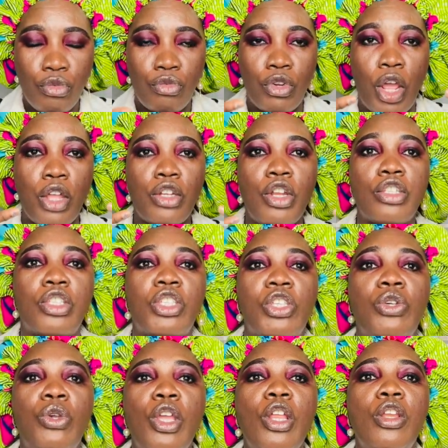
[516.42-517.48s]
the
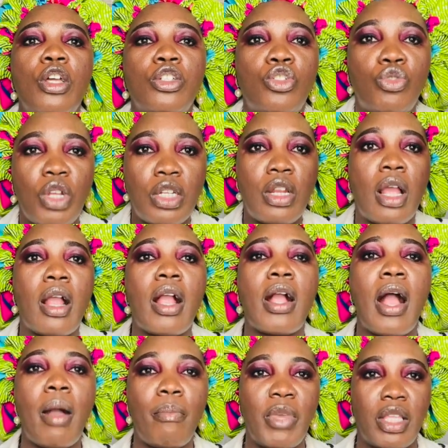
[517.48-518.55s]
seal illustrates the
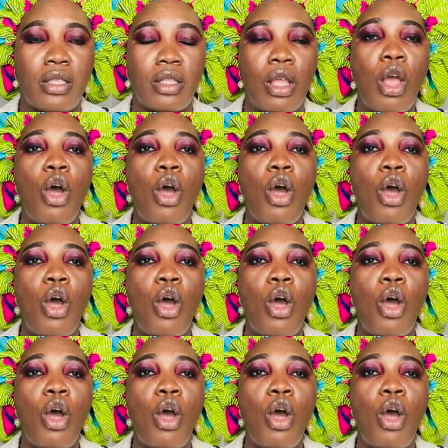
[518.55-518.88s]
coming